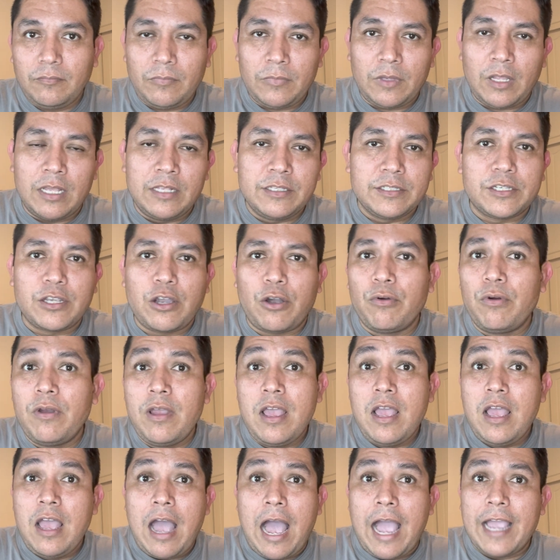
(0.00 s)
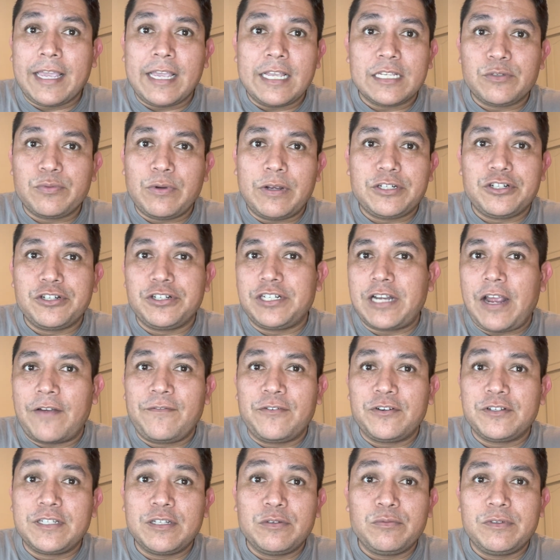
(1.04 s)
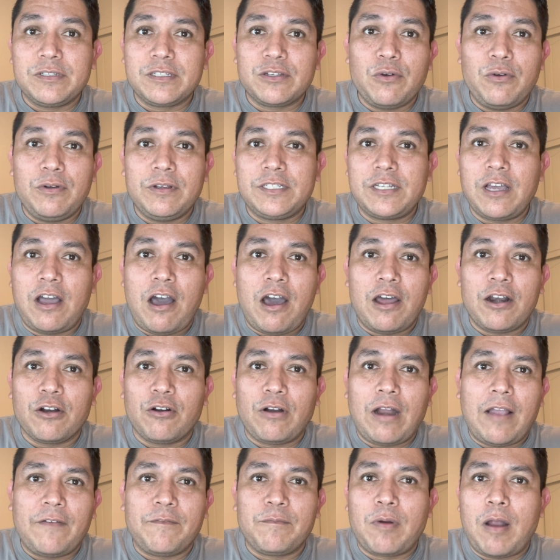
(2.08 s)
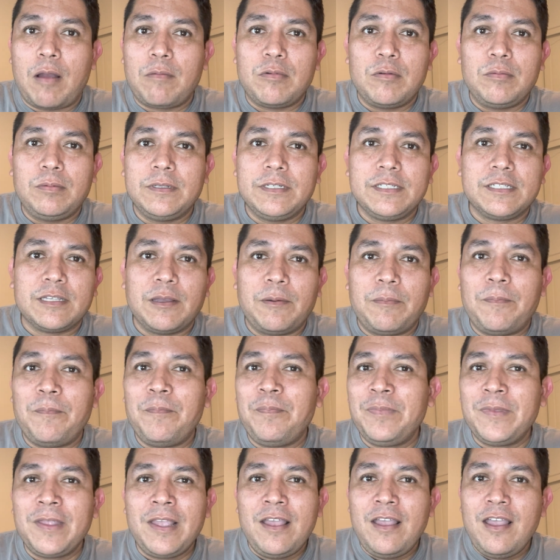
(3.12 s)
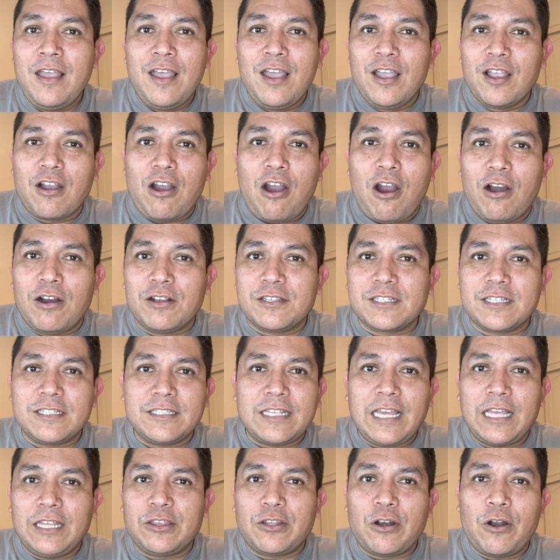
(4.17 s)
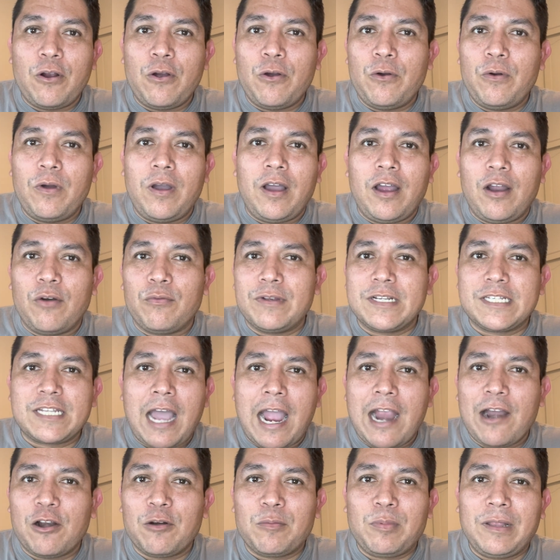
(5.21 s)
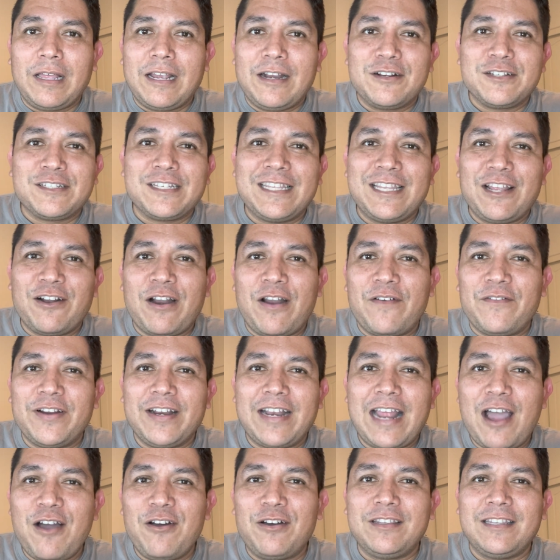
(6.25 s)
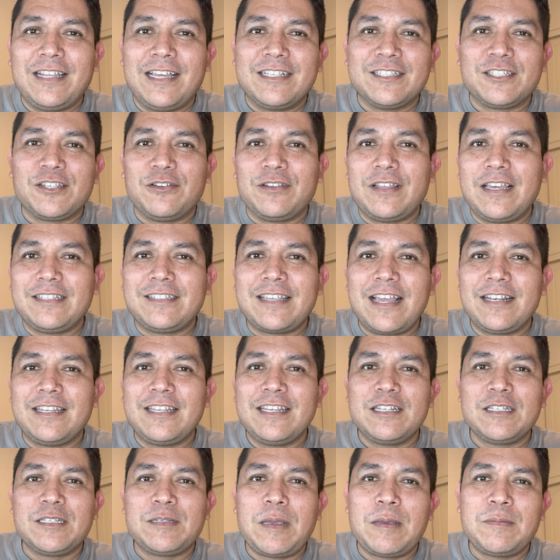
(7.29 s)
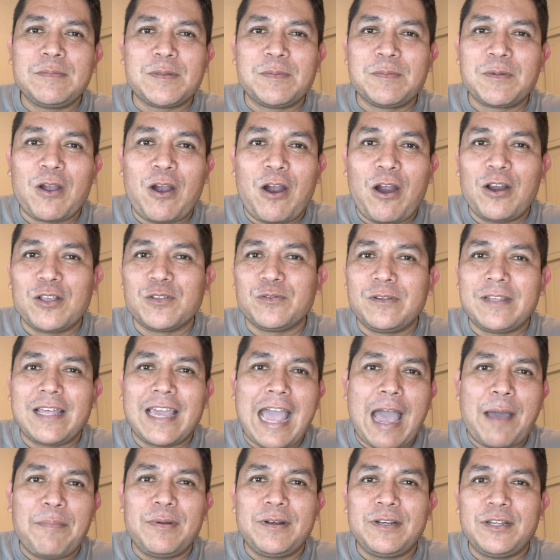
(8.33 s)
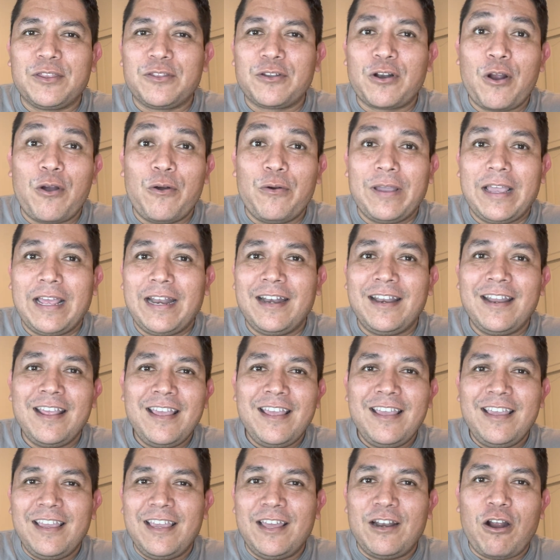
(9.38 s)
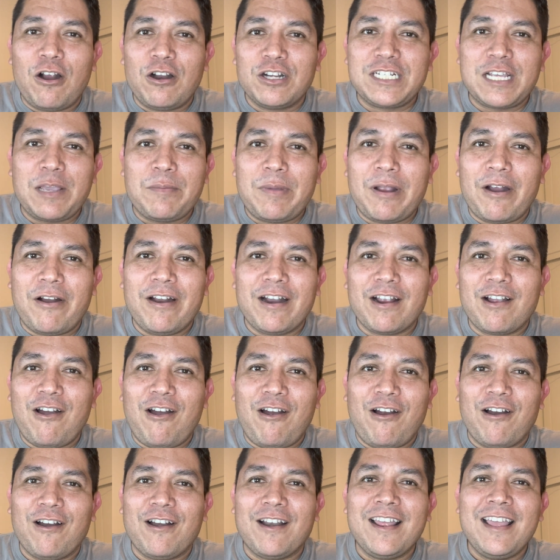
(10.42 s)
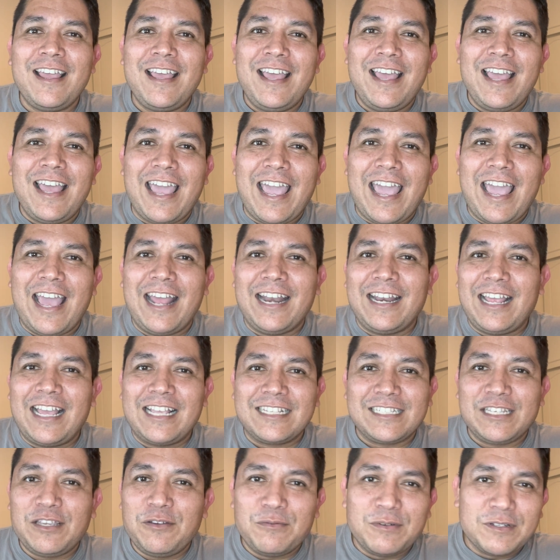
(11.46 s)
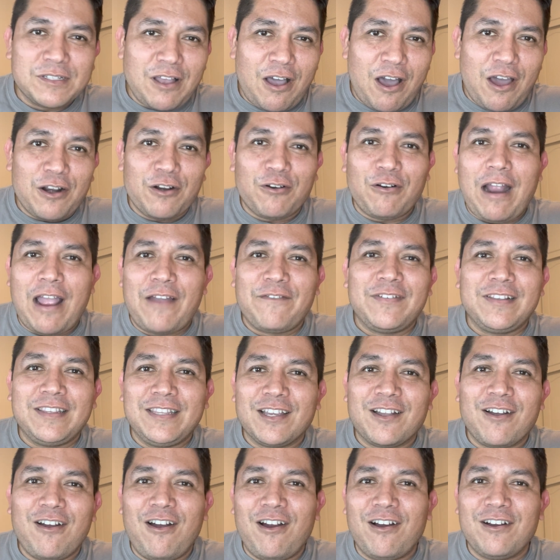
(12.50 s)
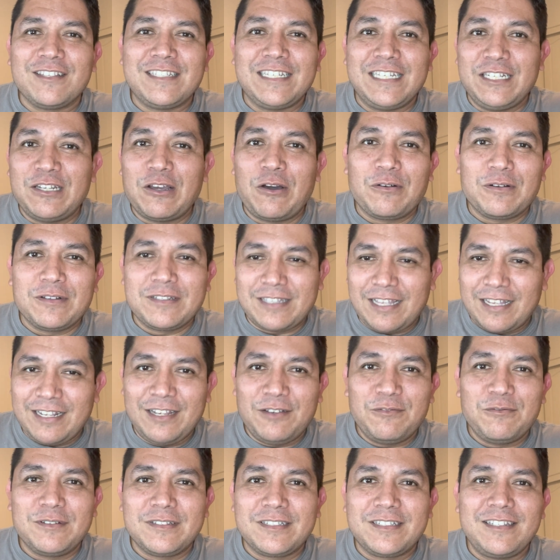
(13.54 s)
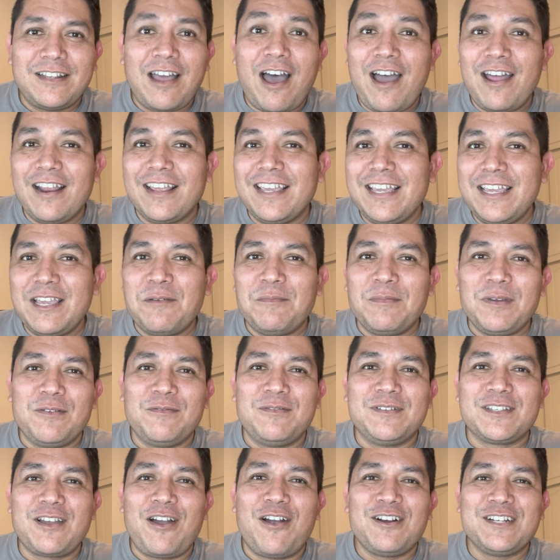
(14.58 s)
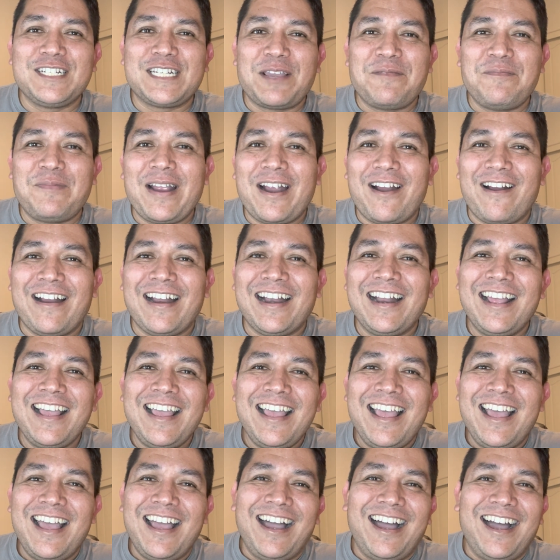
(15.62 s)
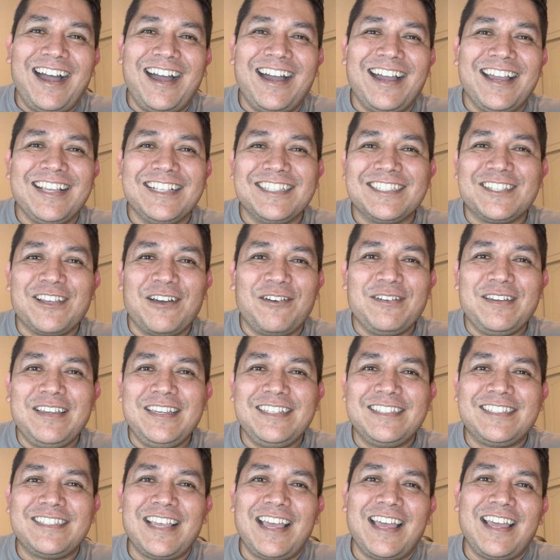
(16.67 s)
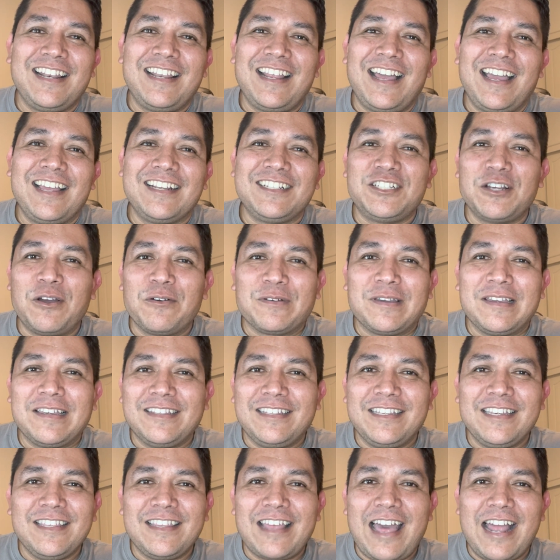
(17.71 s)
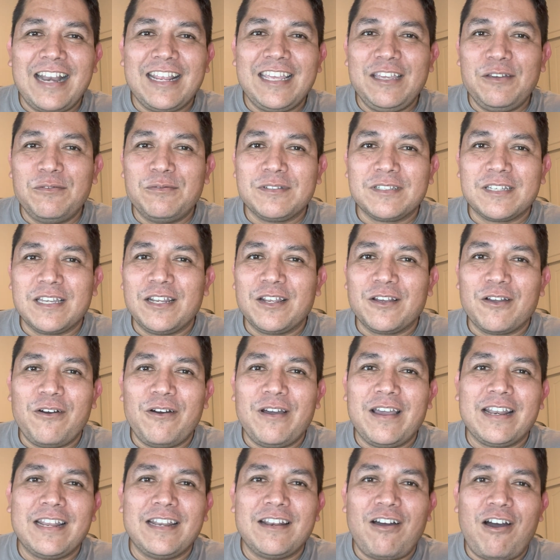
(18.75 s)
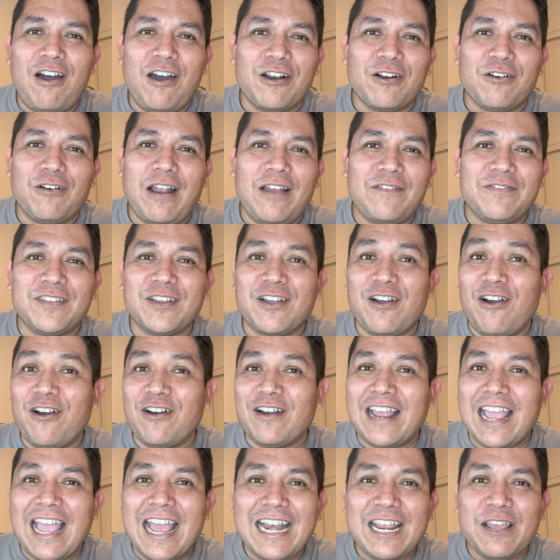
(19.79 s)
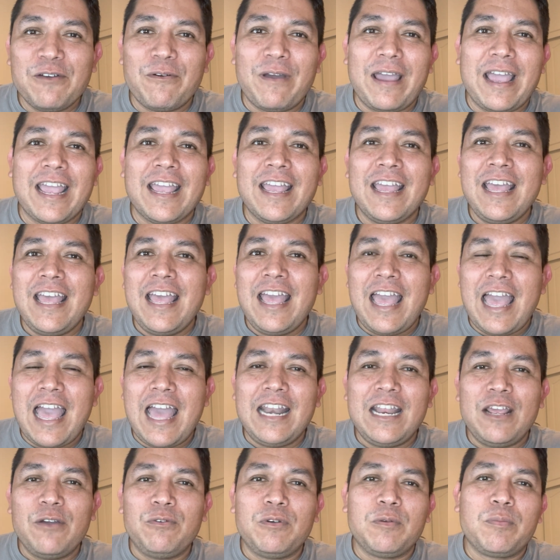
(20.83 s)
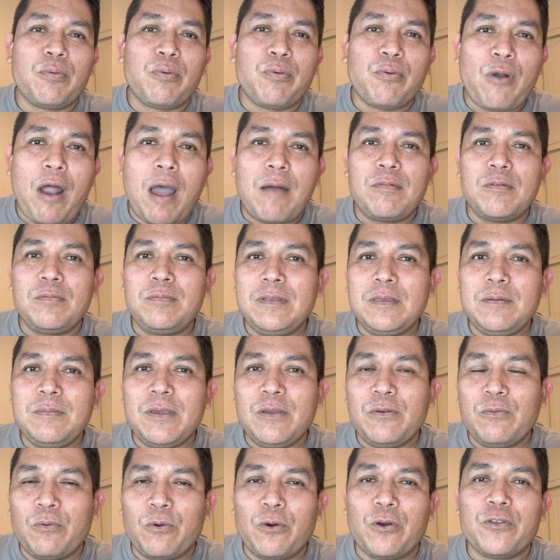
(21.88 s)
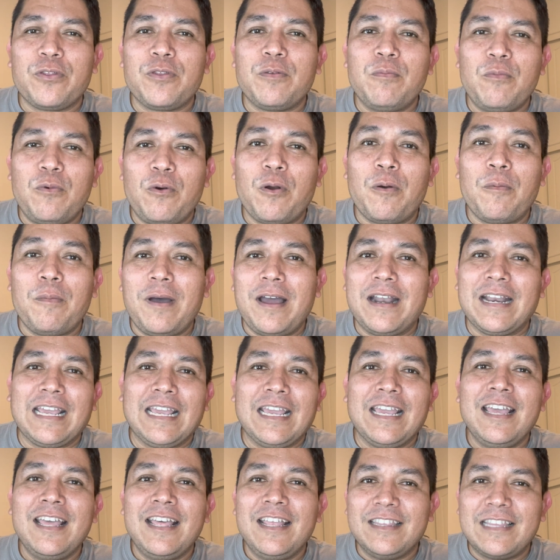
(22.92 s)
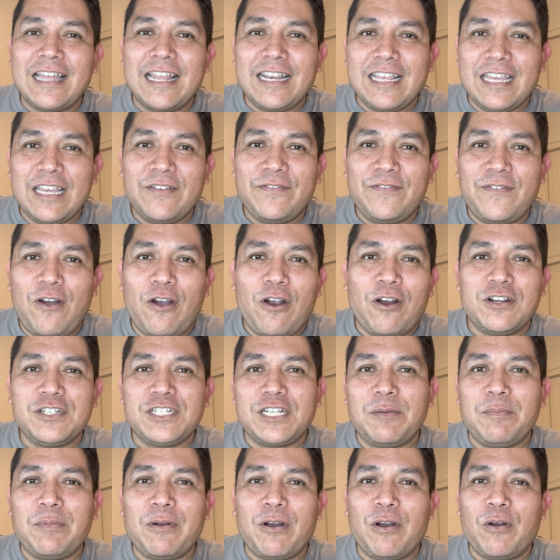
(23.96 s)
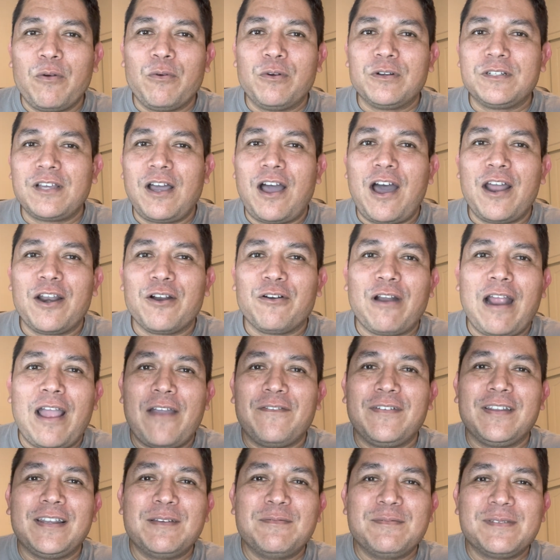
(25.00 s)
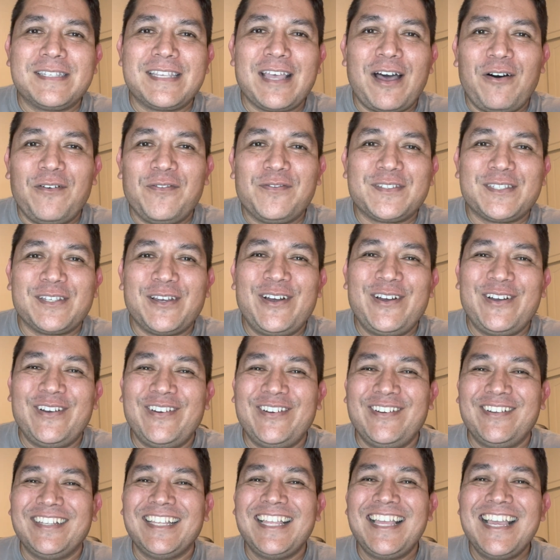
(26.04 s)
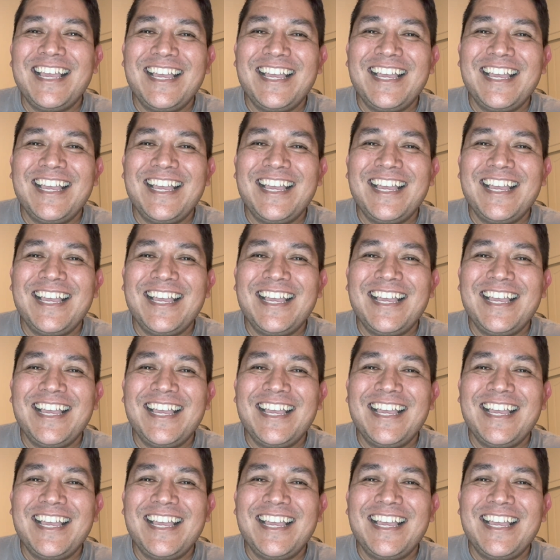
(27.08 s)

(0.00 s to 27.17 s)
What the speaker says: And so I guess Richard Jefferson was going to autograph probably some cards because they throw retired players in there every now and then. So they sent him some cards. Well, they happened to throw in an RJ Barrett card. And as he was autographing the cards, he noticed that it was not him, it was RJ Barrett. And so he said jokingly that he was going to go ahead and autograph the card anyway, and it would probably be worth more money than if RJ Barrett were to autograph it himself. So